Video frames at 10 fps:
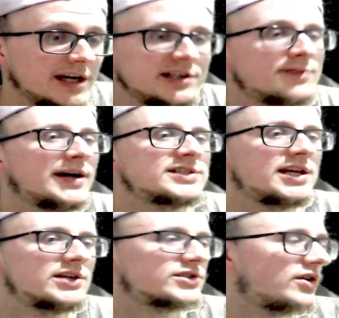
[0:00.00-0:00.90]
You can buy
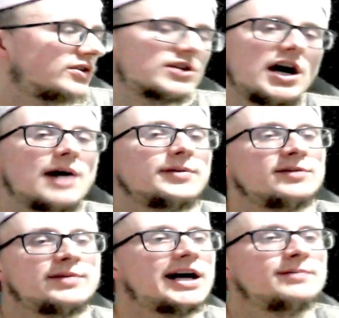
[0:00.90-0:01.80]
Sega stock. So I'm going to
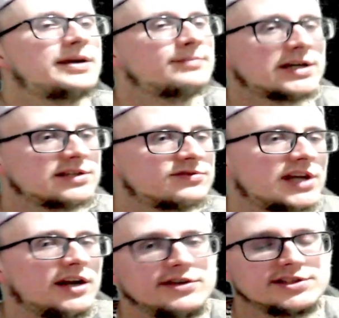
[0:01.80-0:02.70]
buy a big massive
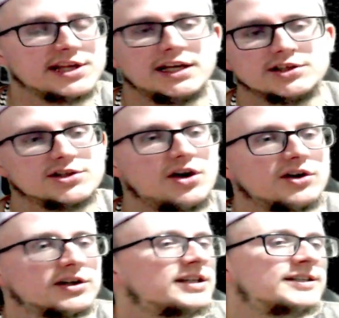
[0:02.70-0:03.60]
share in Sega stock.
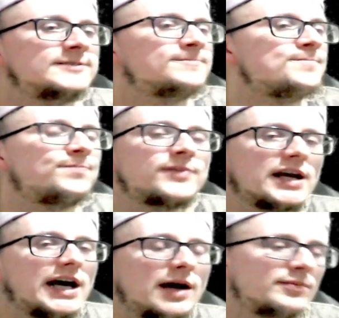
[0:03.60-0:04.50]

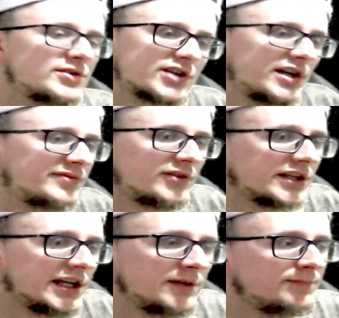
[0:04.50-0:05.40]
And I'm just going to
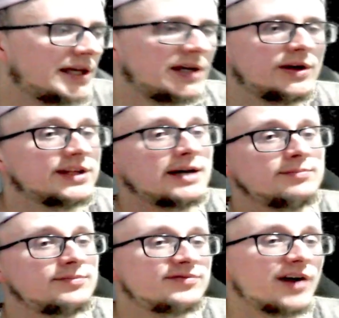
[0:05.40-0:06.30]
fucking be one of
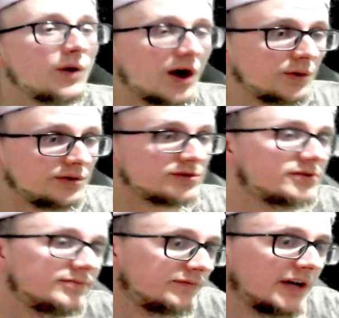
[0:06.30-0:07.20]
them vote holders,
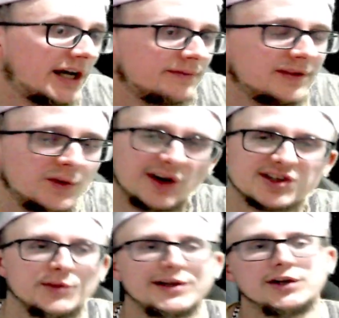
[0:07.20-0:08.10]
right? What
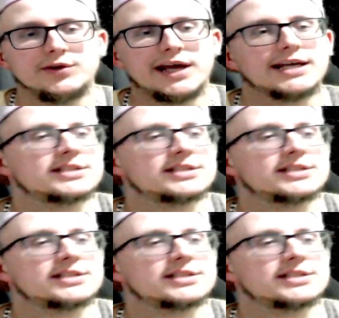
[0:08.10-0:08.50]
should we do next?